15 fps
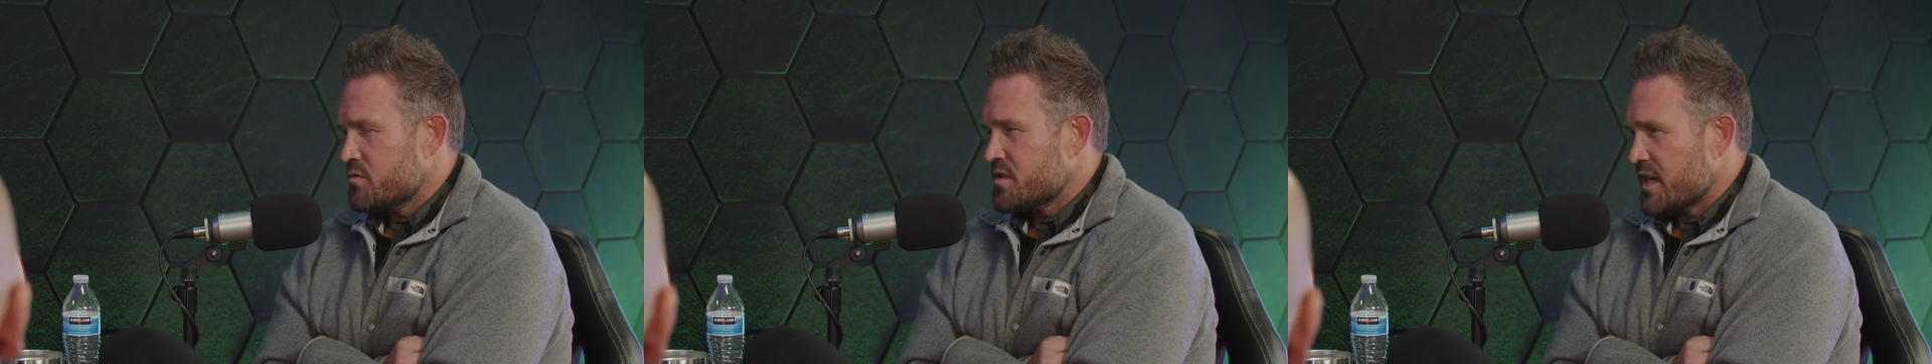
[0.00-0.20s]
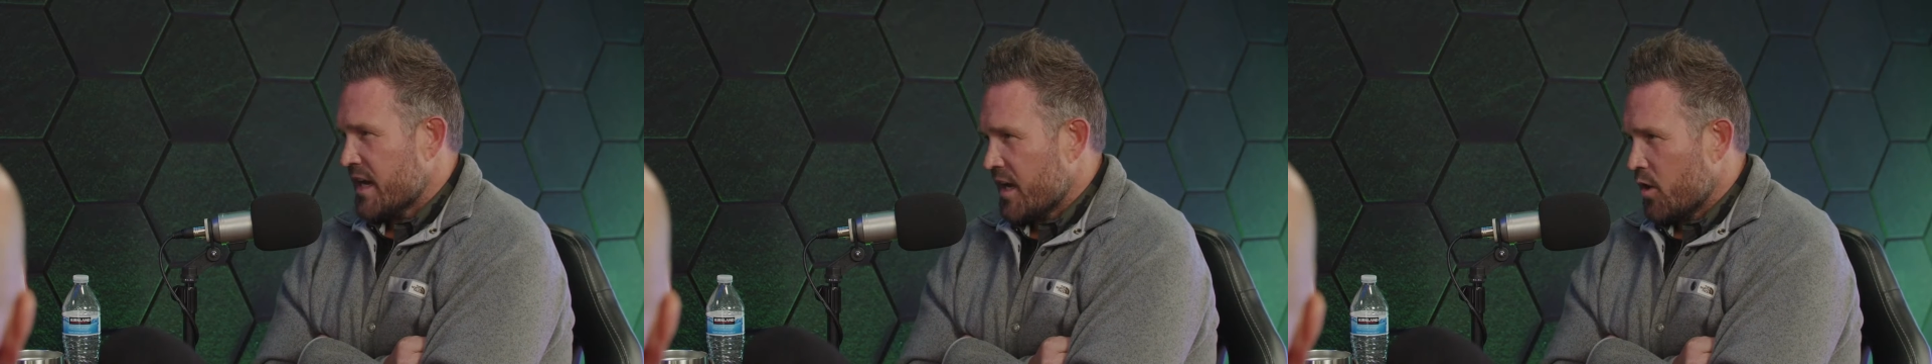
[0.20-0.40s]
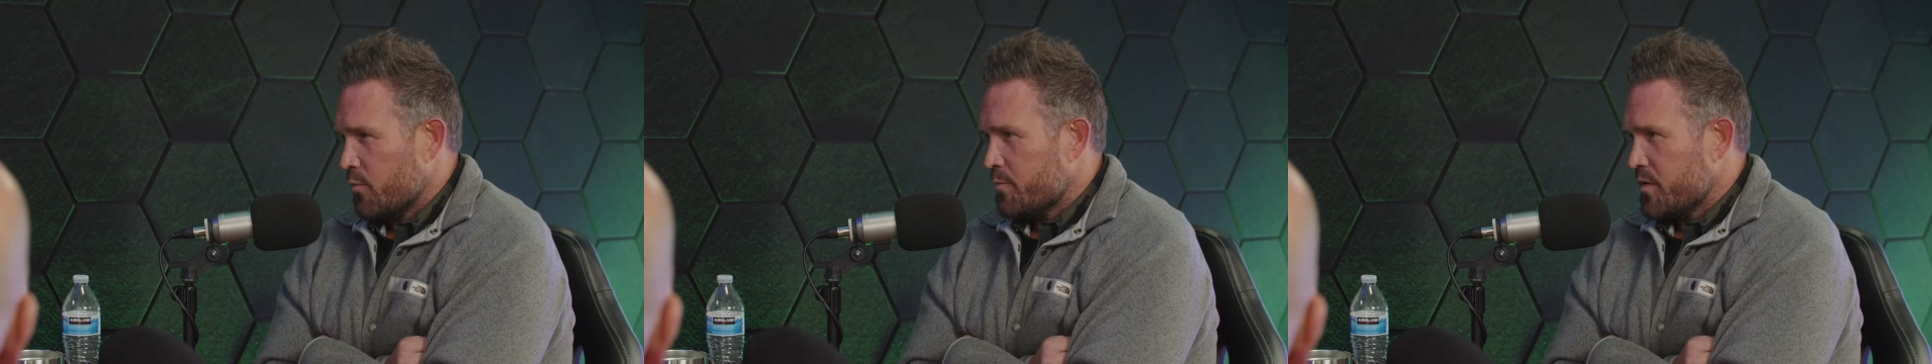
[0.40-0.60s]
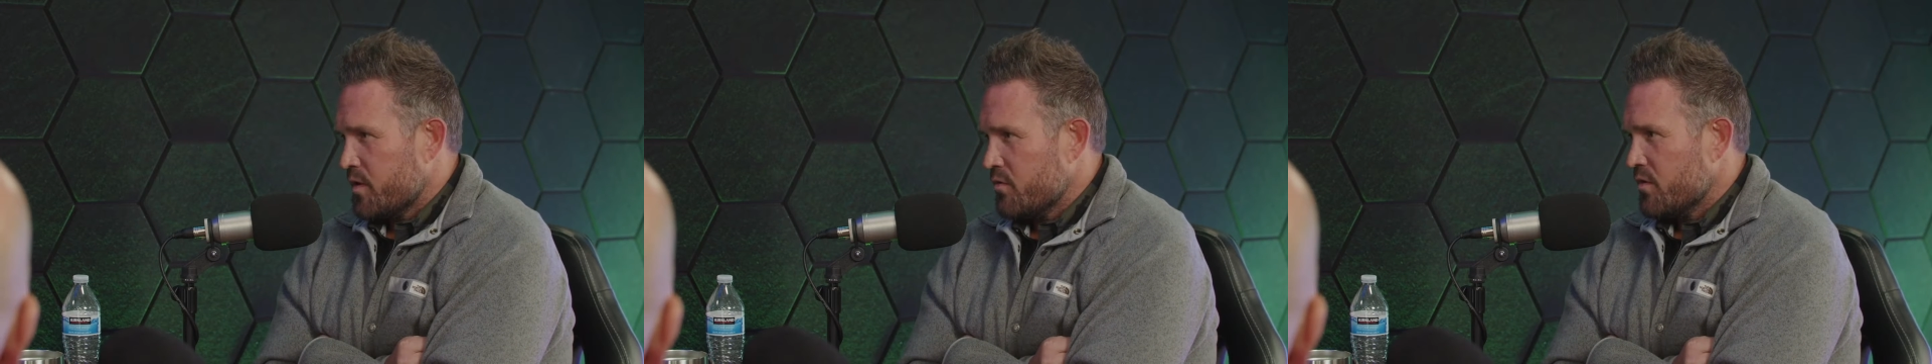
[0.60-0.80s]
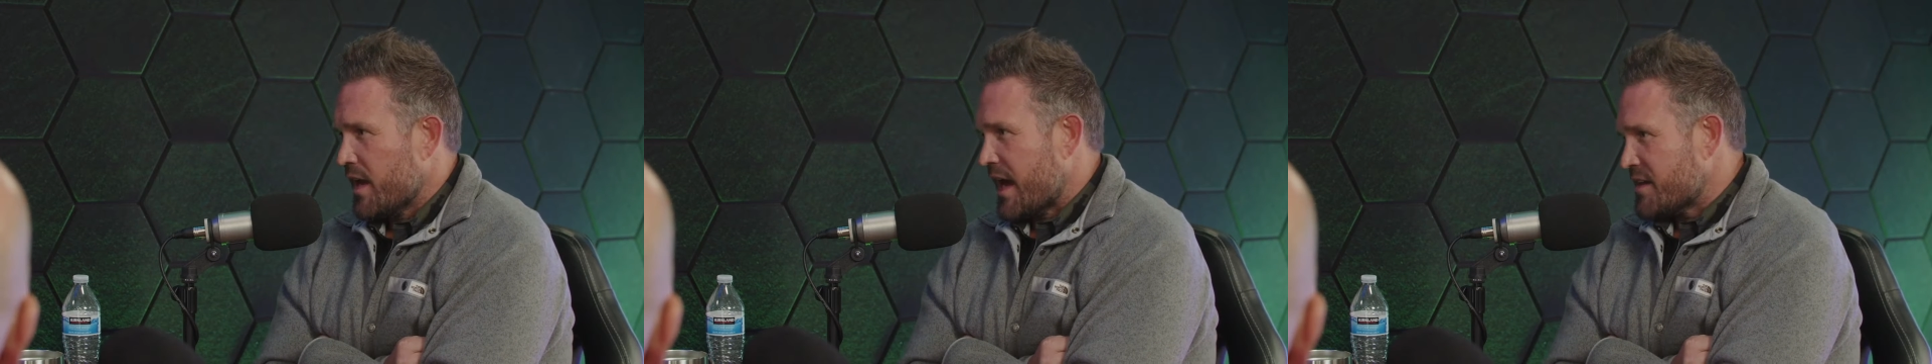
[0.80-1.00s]
to help
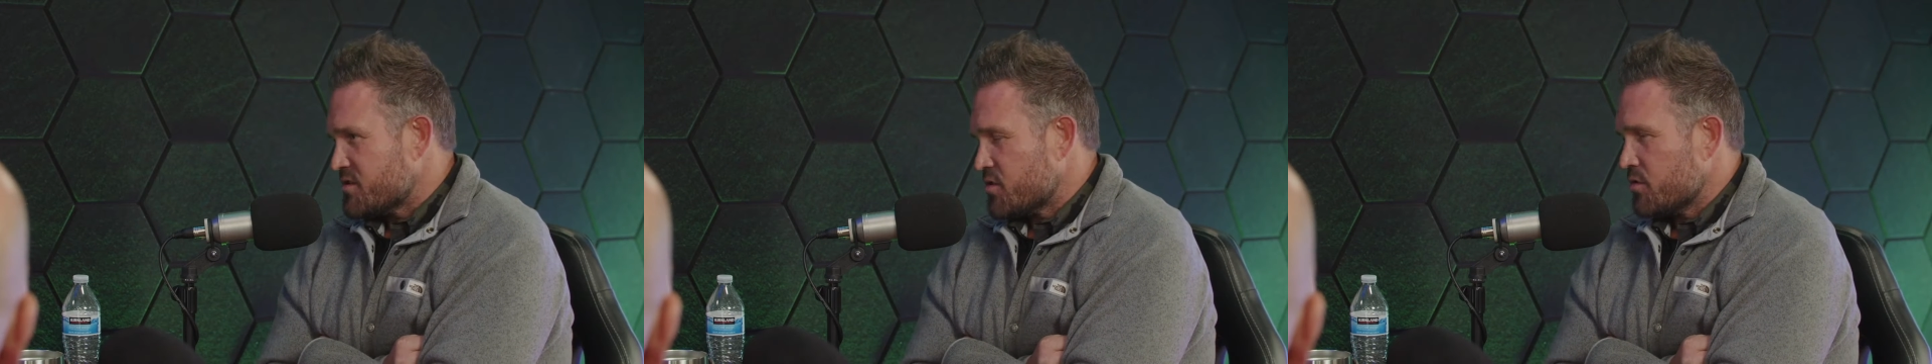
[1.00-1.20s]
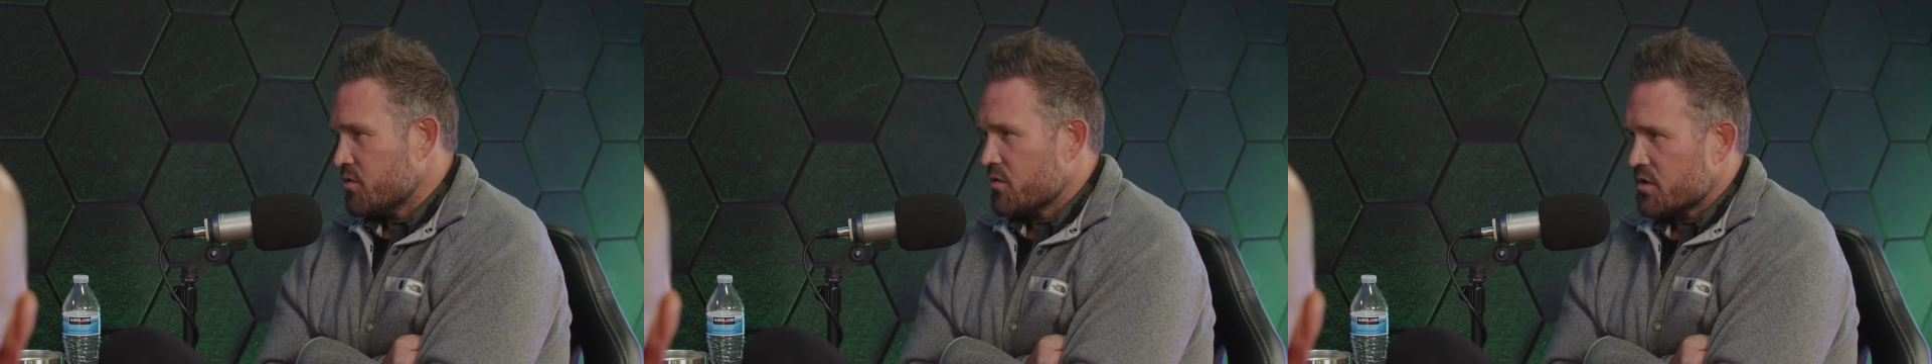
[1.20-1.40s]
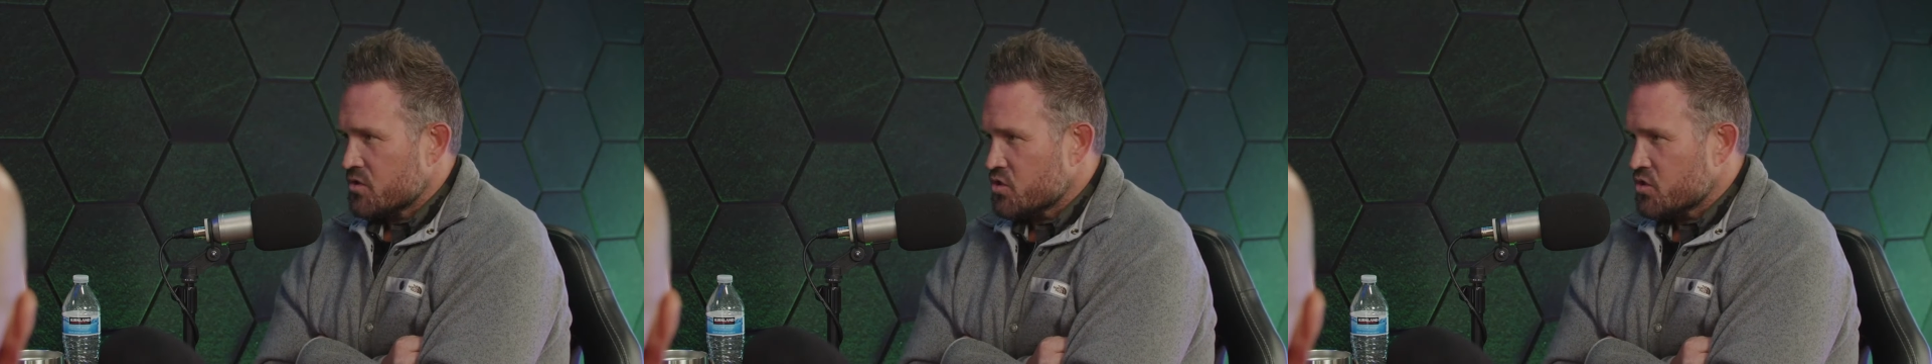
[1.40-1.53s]
you, guys who you can